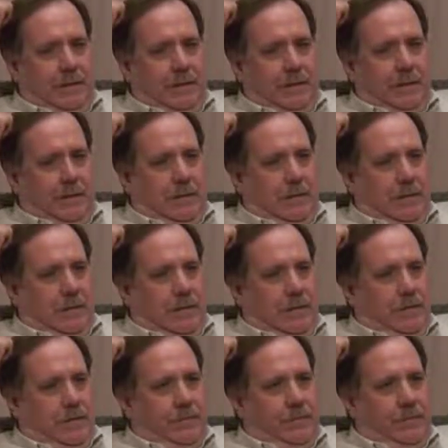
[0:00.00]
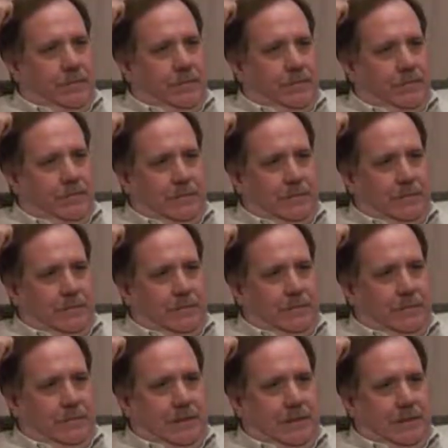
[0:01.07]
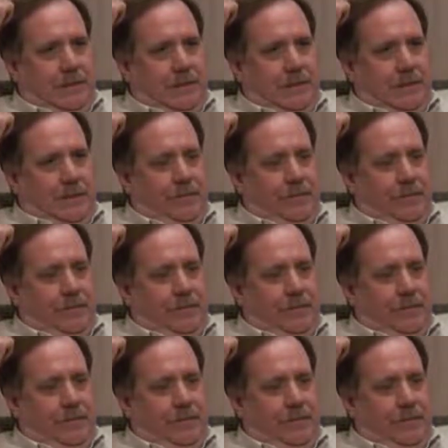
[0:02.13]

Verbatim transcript: uh, Hartsfield and you